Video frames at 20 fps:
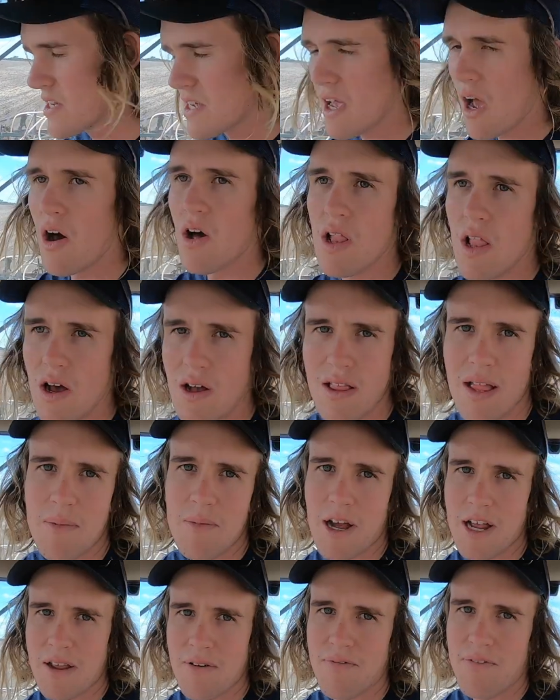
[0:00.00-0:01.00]
you go along, they
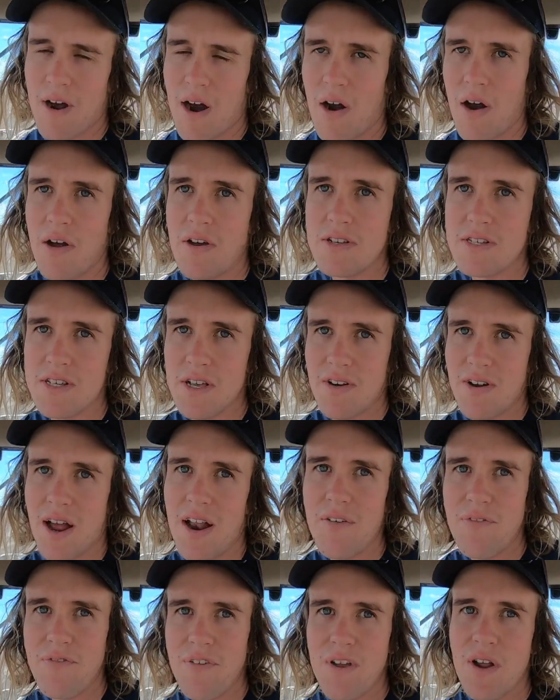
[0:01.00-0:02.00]
make a furrow. So I'm
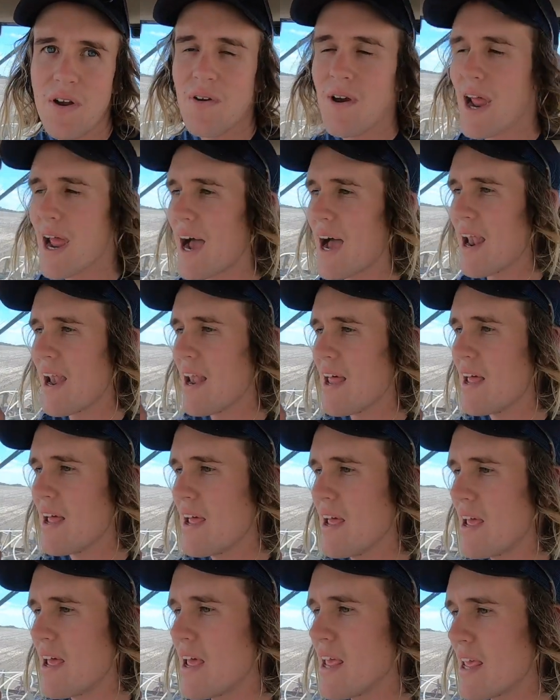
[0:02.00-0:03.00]
gonna figure out
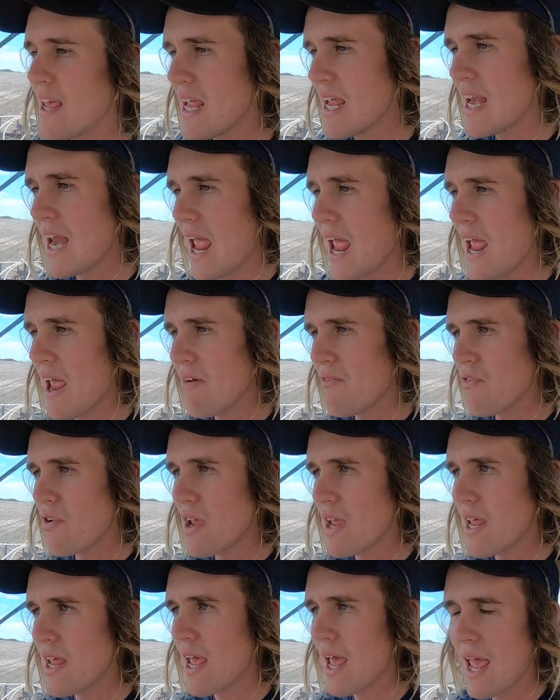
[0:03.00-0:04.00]
in every
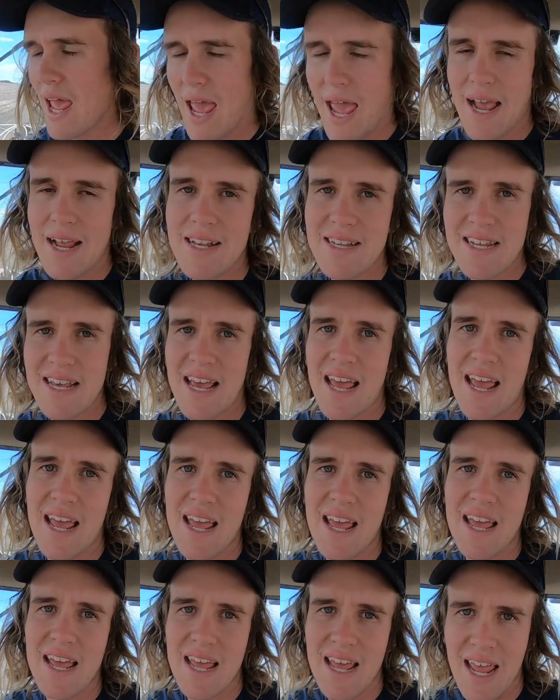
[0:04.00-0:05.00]
hectare
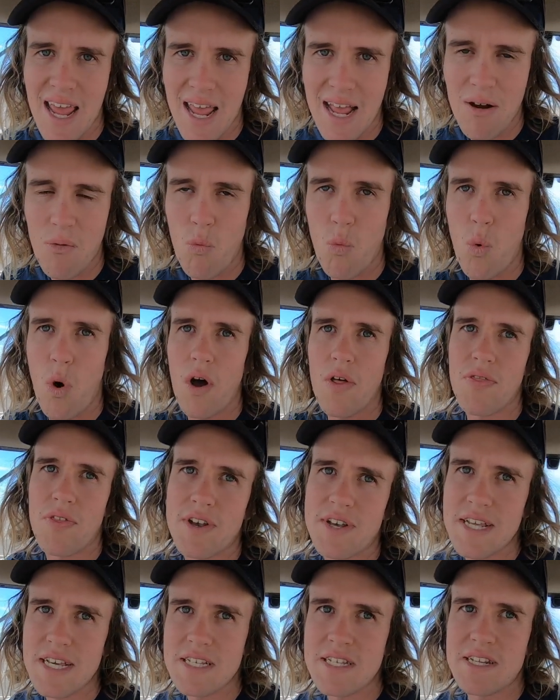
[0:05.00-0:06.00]
what the
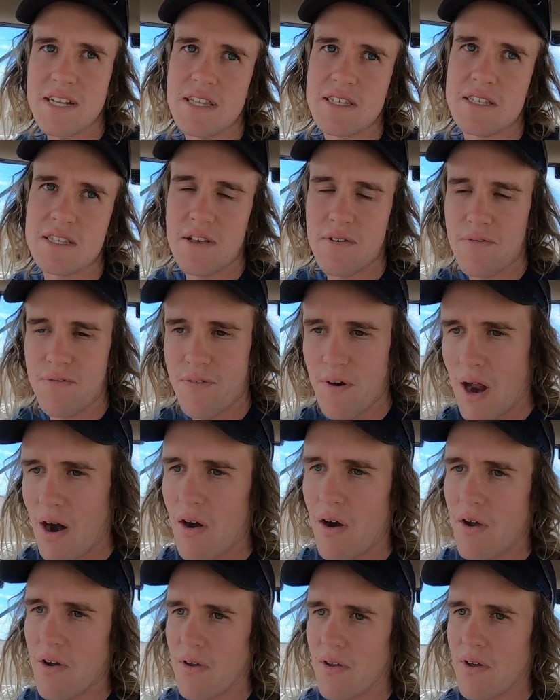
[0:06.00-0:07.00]
distance of
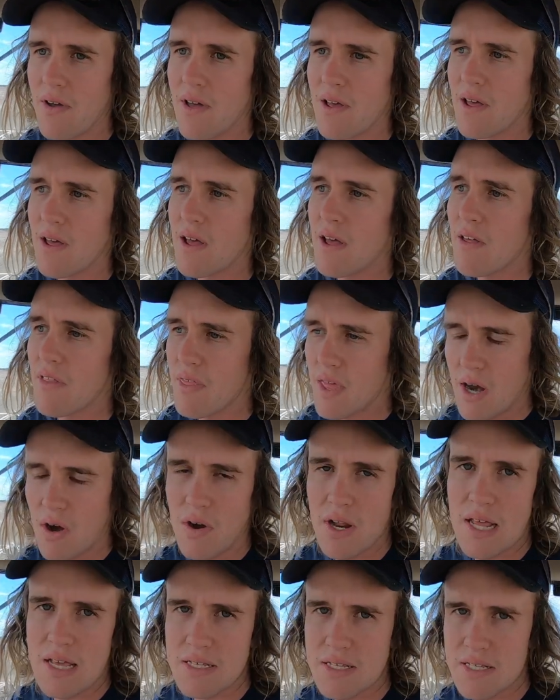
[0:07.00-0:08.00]
furrow
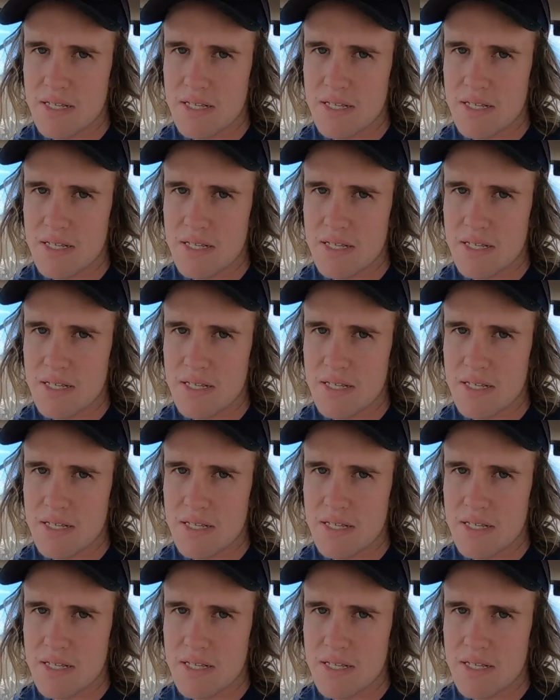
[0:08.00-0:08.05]
there is.